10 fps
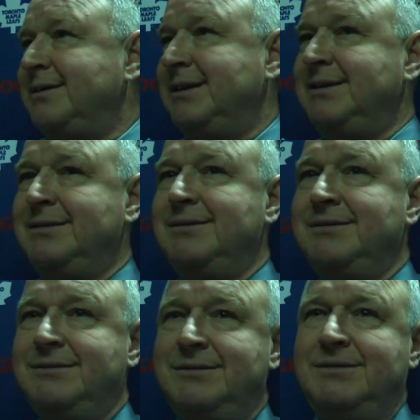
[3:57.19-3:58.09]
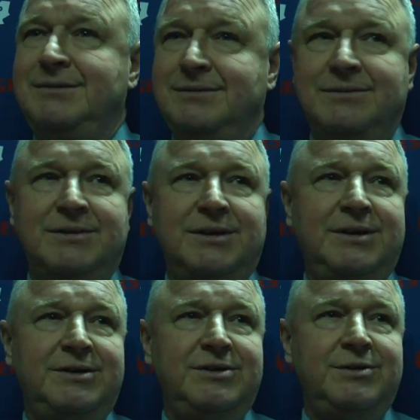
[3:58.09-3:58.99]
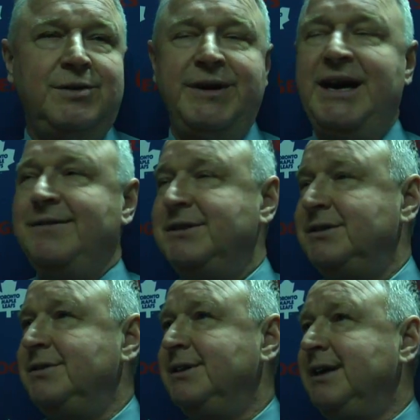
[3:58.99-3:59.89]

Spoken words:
then we're going to do what we have to do to